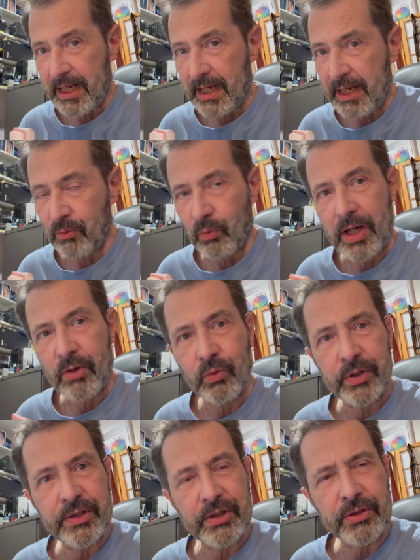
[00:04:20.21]
And why
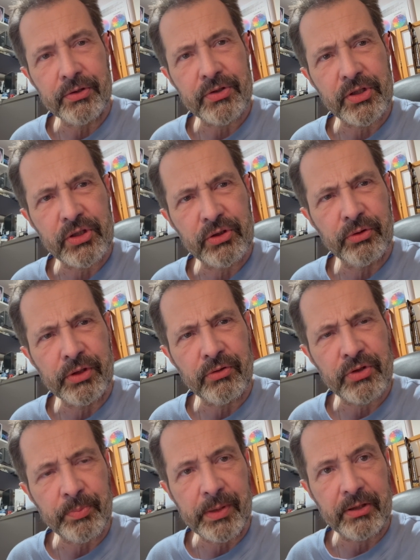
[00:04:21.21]
wouldn't you use a studio
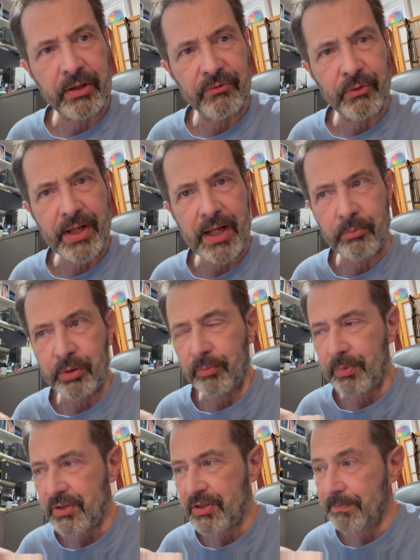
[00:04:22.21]
speaker for that
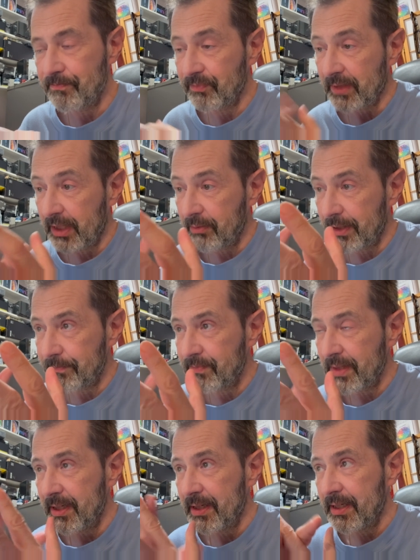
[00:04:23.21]
purpose? Anyway,
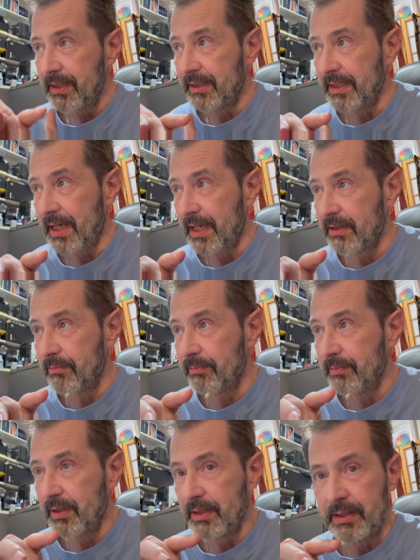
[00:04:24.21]
the
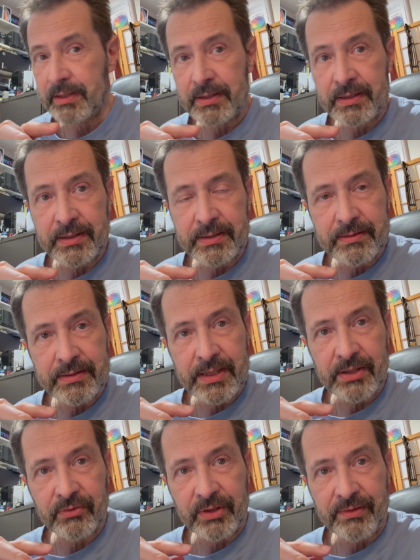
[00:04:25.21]
Atom
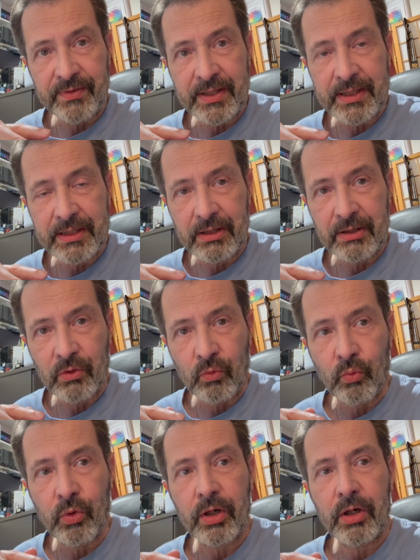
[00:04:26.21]
D3V
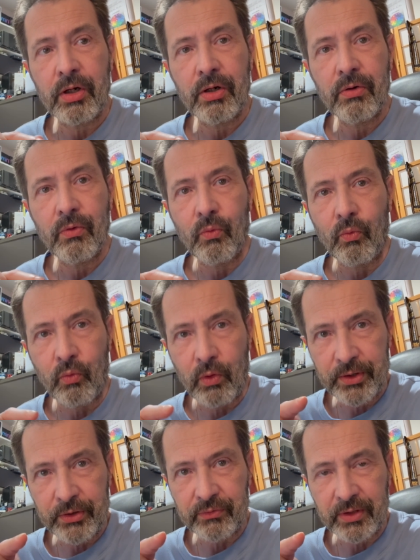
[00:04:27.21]
work
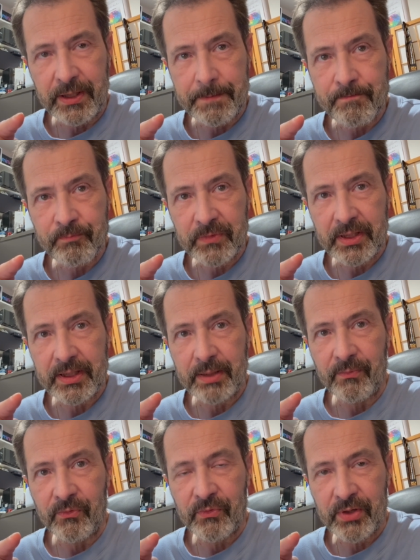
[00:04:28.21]
wonderfully, and I'm
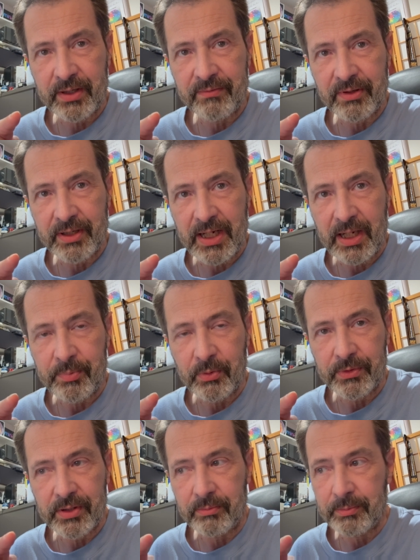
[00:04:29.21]
very, very happy
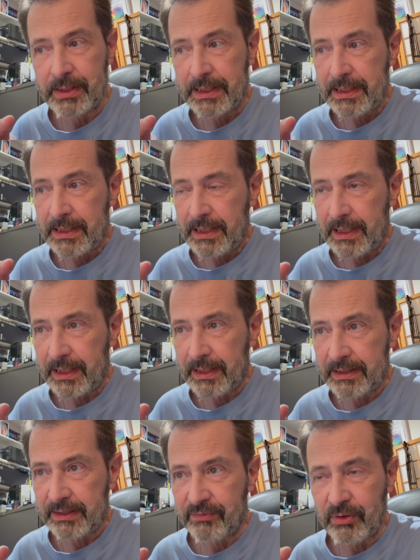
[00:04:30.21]
with them.
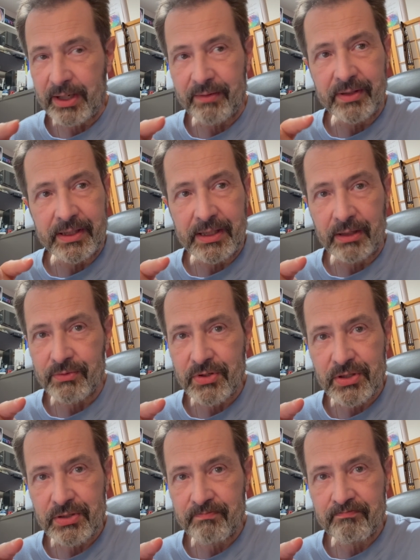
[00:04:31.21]
And if you have any
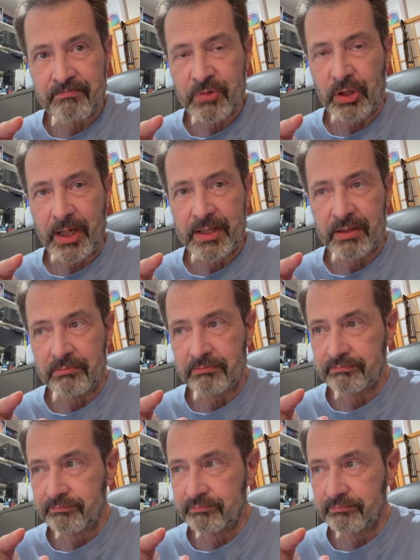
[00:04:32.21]
doubts, try them.